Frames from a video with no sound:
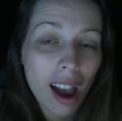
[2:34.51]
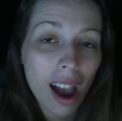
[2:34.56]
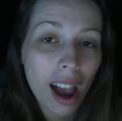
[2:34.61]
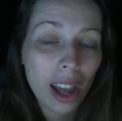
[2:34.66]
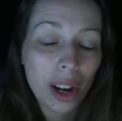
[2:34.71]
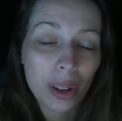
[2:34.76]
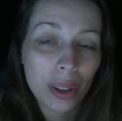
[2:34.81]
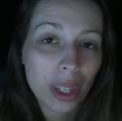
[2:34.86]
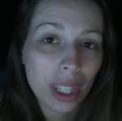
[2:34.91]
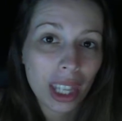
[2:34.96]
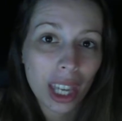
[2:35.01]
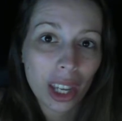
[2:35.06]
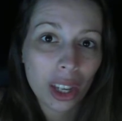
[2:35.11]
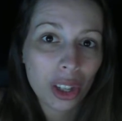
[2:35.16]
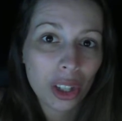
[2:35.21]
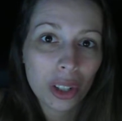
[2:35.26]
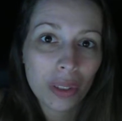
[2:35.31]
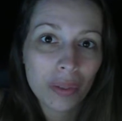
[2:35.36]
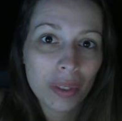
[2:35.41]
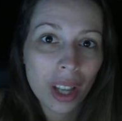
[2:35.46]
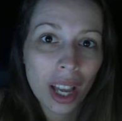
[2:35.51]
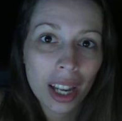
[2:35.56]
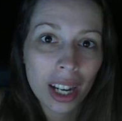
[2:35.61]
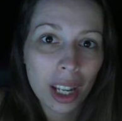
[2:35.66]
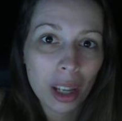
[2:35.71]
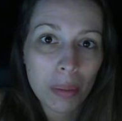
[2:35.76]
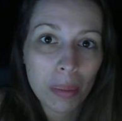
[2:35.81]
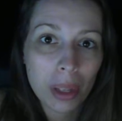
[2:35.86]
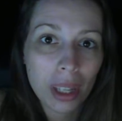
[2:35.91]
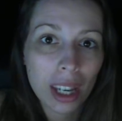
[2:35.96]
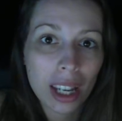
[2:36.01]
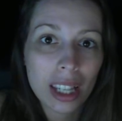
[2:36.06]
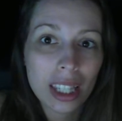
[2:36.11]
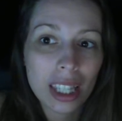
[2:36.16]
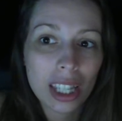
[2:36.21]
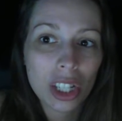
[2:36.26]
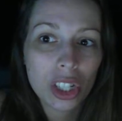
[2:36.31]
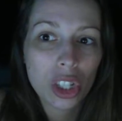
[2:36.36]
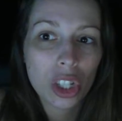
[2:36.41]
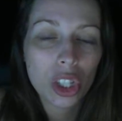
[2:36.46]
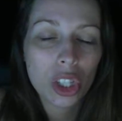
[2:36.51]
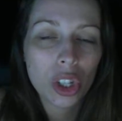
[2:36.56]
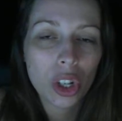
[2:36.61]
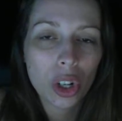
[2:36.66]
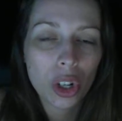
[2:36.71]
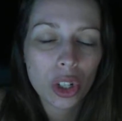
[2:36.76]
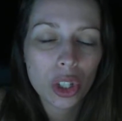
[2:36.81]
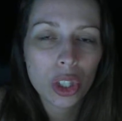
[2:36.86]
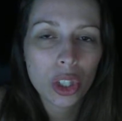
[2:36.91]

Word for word: I don't think I could have done it because it just hurt